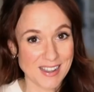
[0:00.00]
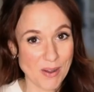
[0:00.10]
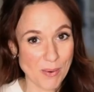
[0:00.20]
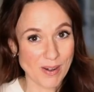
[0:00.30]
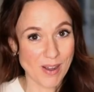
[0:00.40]

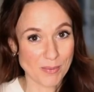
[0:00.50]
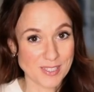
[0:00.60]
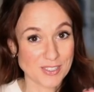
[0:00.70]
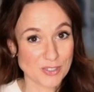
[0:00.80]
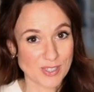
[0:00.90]
going on with
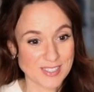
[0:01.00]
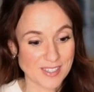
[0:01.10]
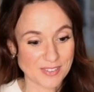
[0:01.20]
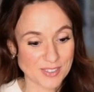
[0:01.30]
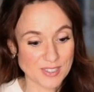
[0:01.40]
his stress
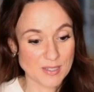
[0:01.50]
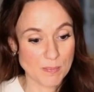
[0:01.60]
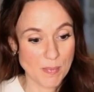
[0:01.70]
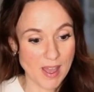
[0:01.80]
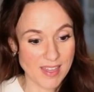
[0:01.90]
levels
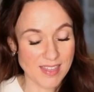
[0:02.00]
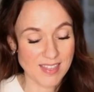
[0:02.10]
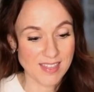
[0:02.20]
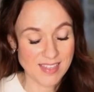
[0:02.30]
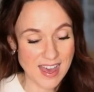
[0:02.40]
by
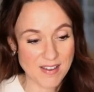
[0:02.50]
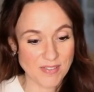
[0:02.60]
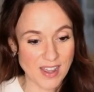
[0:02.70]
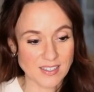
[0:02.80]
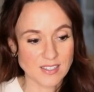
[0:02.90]
that
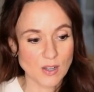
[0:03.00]
fact.